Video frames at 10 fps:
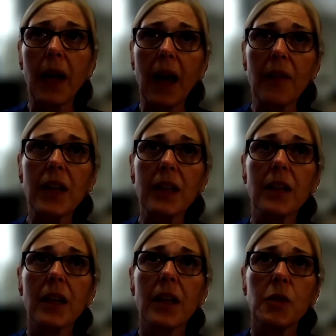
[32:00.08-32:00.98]
know,
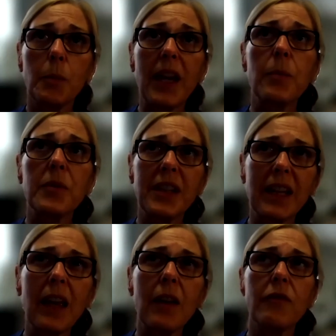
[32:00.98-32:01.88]
having to be able to
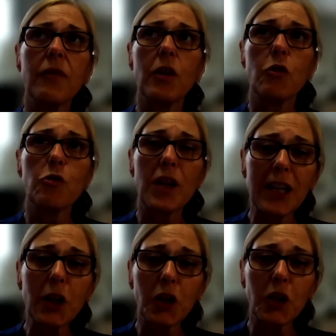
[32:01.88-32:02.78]
give
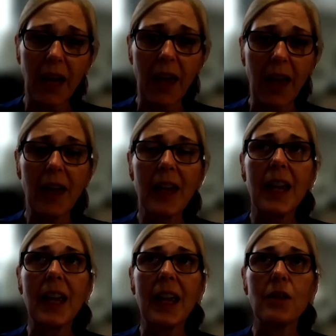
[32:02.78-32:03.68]
really good care
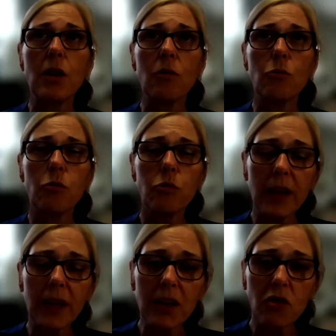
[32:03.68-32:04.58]
in
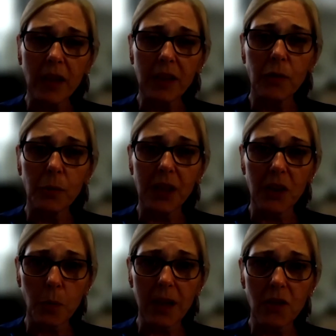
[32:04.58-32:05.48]
really stressful
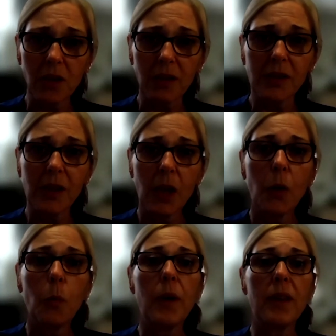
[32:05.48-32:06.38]
situations
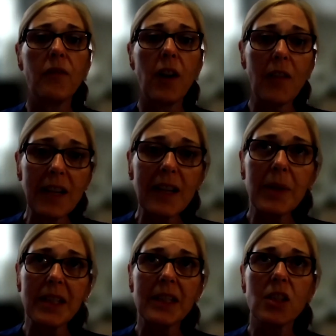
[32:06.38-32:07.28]
with very
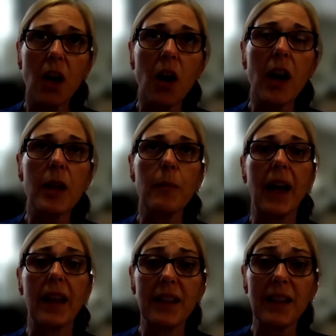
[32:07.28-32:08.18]
limited time
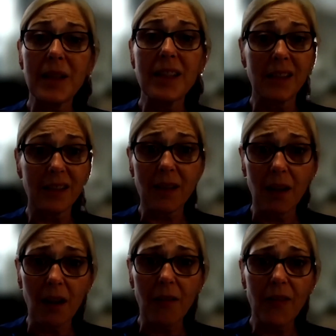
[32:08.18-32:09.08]
and limited
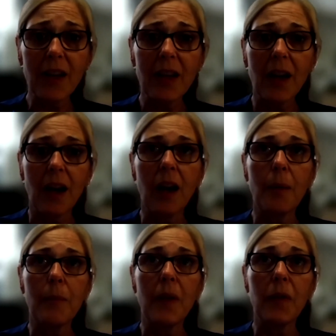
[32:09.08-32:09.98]
staff,
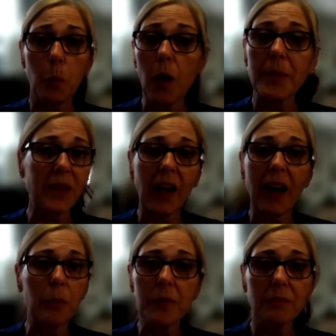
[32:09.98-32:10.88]
the wipes have
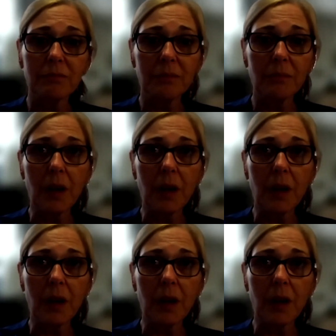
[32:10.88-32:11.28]
helped.